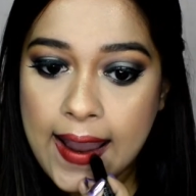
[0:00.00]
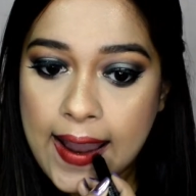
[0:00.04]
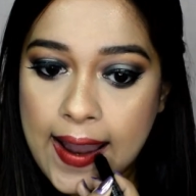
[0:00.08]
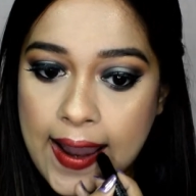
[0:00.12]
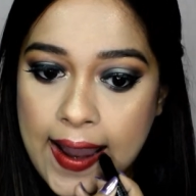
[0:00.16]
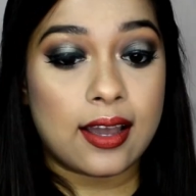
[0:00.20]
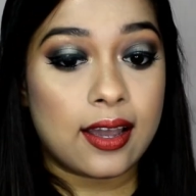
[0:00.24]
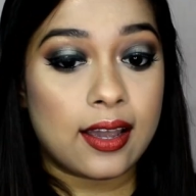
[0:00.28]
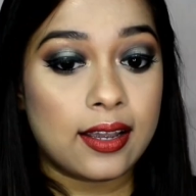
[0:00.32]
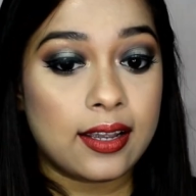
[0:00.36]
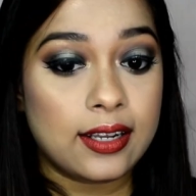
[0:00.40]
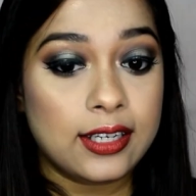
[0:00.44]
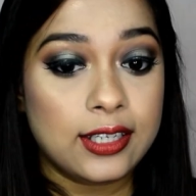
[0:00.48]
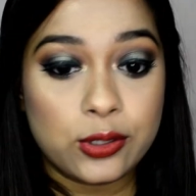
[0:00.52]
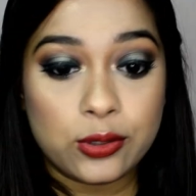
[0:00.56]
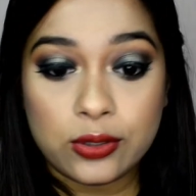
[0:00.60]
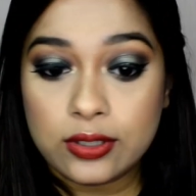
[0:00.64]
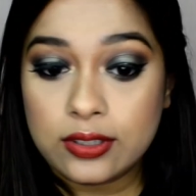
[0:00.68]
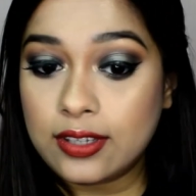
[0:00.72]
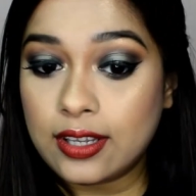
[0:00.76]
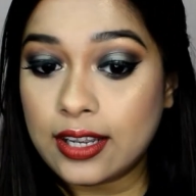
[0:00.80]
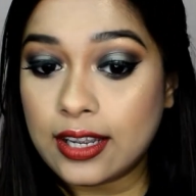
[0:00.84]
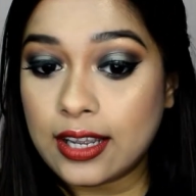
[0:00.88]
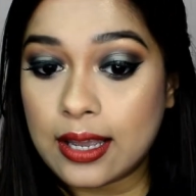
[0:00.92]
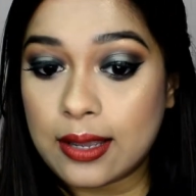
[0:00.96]
I
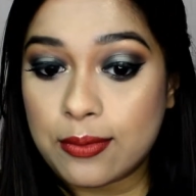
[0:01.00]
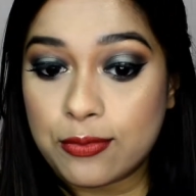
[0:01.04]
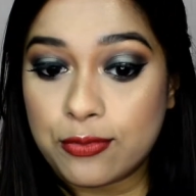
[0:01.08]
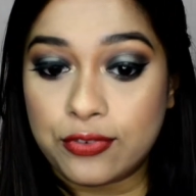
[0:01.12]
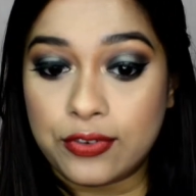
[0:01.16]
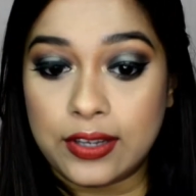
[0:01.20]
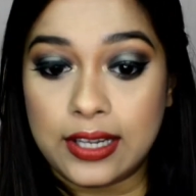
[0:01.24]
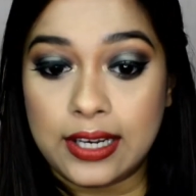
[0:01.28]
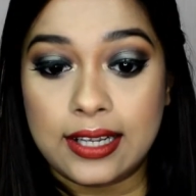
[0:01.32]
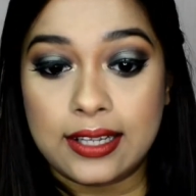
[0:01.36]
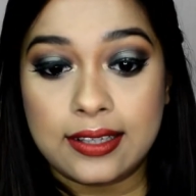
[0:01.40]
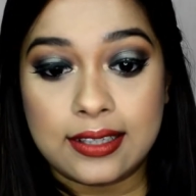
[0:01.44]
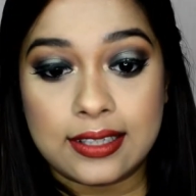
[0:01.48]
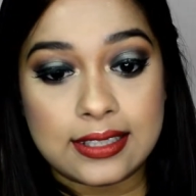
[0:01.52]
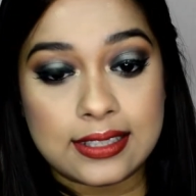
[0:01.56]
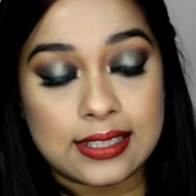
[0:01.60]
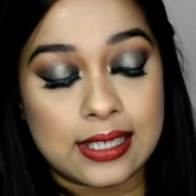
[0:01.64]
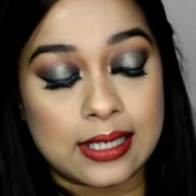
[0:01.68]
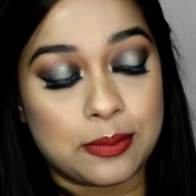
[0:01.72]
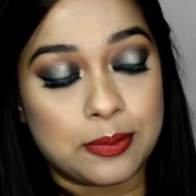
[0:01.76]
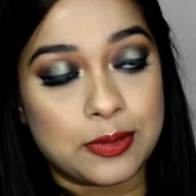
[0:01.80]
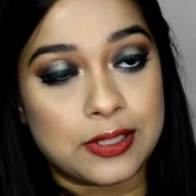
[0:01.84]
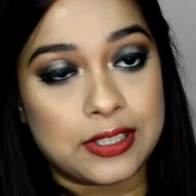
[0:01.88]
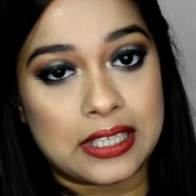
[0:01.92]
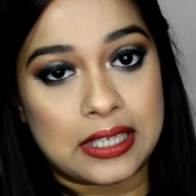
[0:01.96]
don't think I'm feeling this
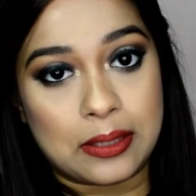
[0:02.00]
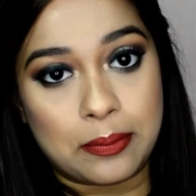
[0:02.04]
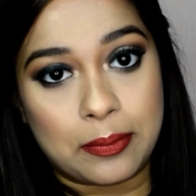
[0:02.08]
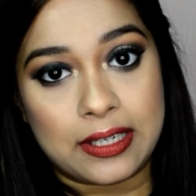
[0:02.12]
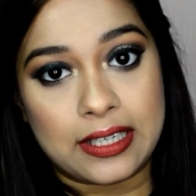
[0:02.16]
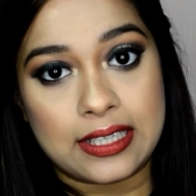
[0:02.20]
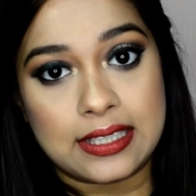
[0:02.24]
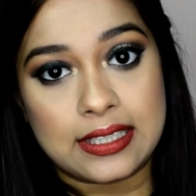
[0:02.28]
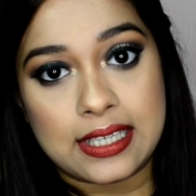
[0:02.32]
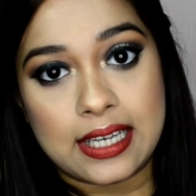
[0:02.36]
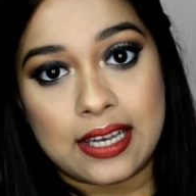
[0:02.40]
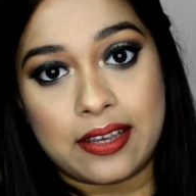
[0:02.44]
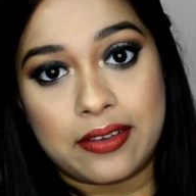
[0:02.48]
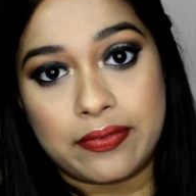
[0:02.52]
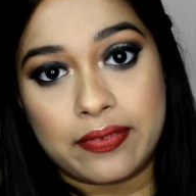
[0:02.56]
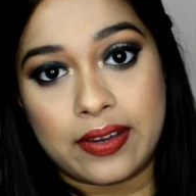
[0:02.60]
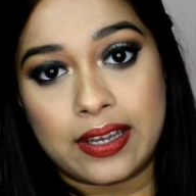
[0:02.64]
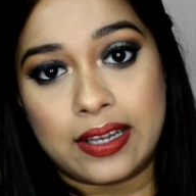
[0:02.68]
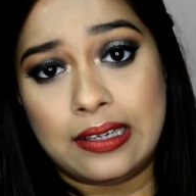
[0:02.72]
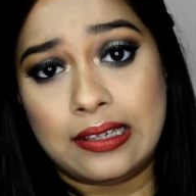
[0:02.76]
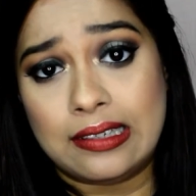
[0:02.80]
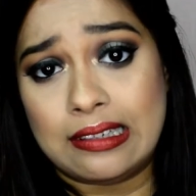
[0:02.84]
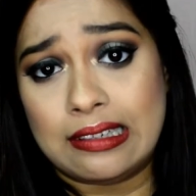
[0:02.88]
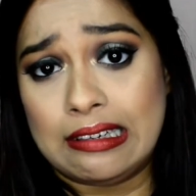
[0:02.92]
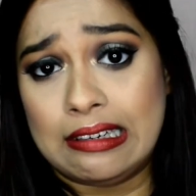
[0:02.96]
lipstick because I
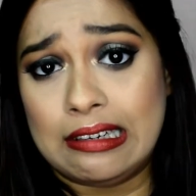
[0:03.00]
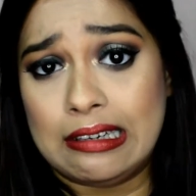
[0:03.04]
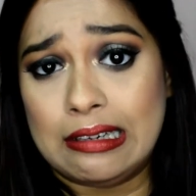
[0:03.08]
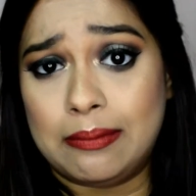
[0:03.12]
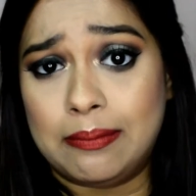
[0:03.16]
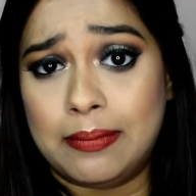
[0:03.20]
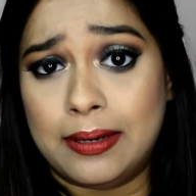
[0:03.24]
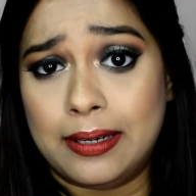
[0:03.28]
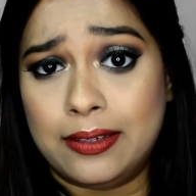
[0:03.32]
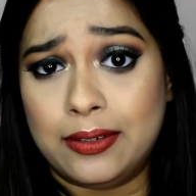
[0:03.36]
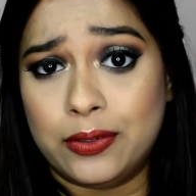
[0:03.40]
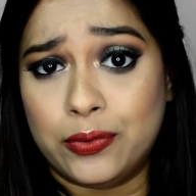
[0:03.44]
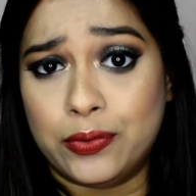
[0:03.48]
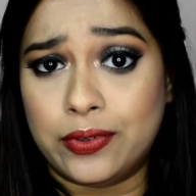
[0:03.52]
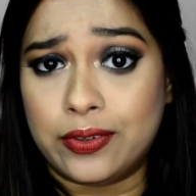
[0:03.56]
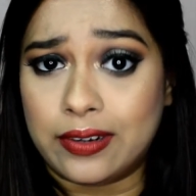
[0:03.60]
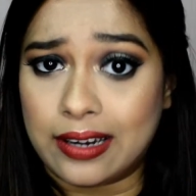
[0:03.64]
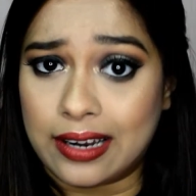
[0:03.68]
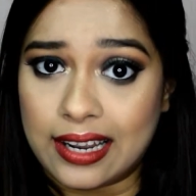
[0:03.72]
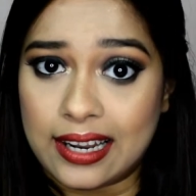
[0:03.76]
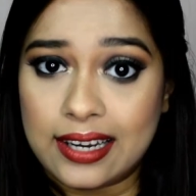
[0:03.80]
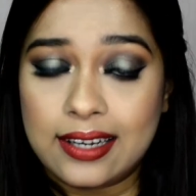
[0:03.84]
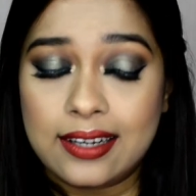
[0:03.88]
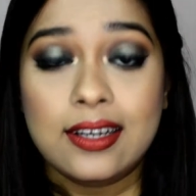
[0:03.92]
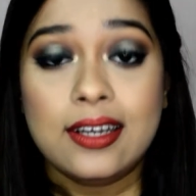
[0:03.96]
find it a little bit too
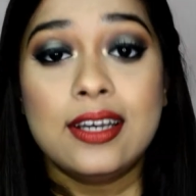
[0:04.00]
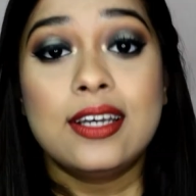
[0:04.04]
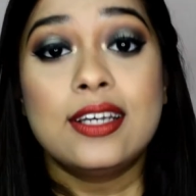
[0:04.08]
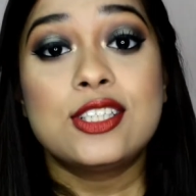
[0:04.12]
red.